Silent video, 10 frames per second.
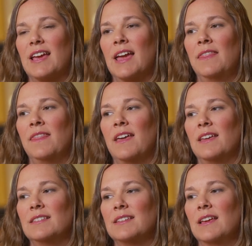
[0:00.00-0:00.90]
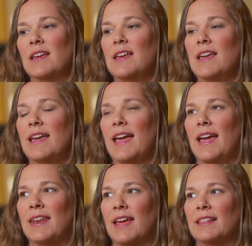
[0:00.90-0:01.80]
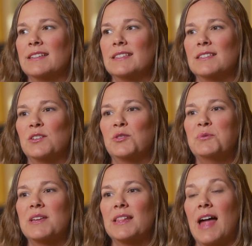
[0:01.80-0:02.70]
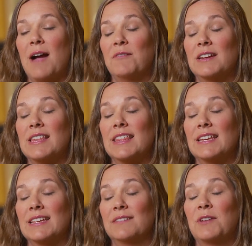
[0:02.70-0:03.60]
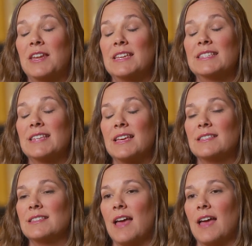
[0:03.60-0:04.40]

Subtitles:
and I listen to Louis a lot when he says,